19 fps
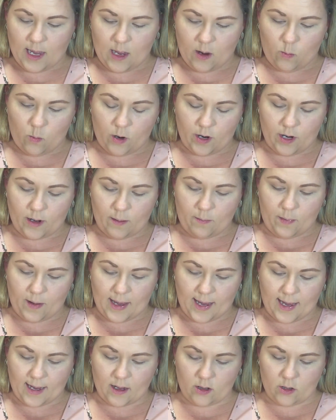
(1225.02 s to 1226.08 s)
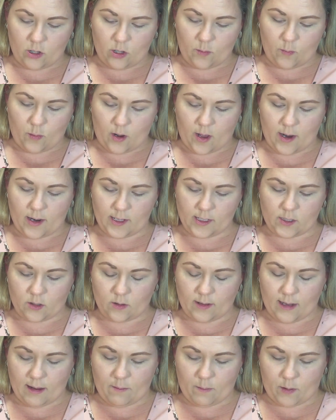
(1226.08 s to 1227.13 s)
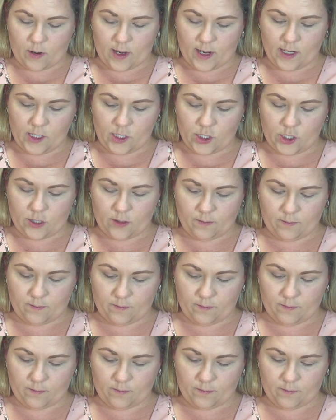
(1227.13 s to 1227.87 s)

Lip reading: And we're gonna pack a little product on that brush.